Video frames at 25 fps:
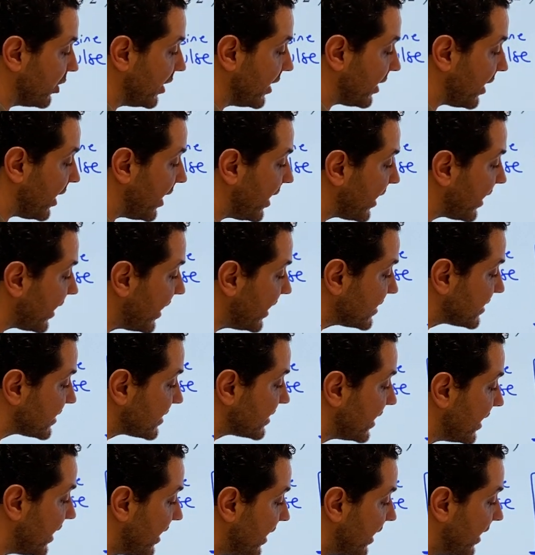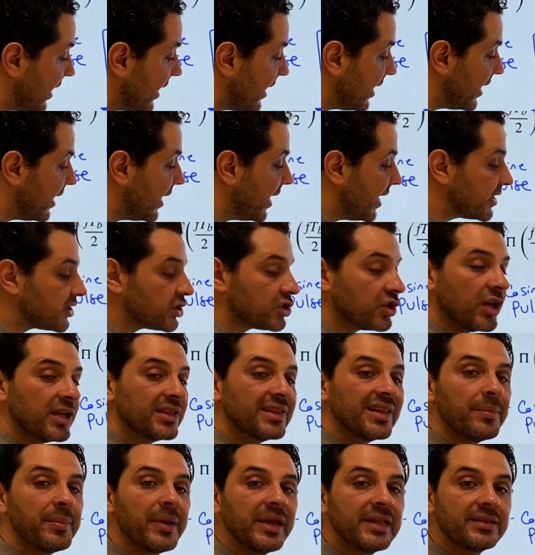Where Rs, it's
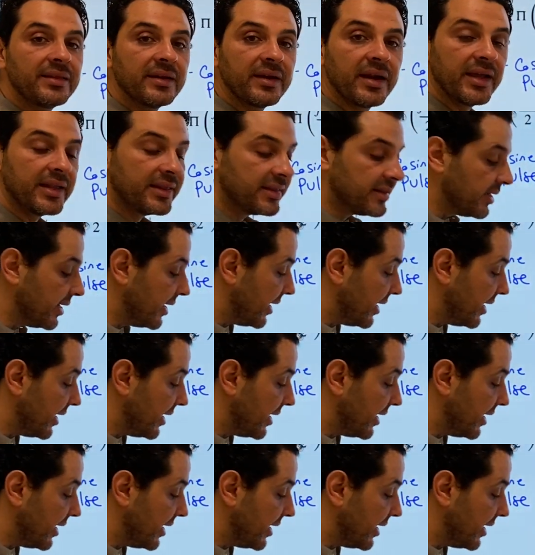not the bit rate,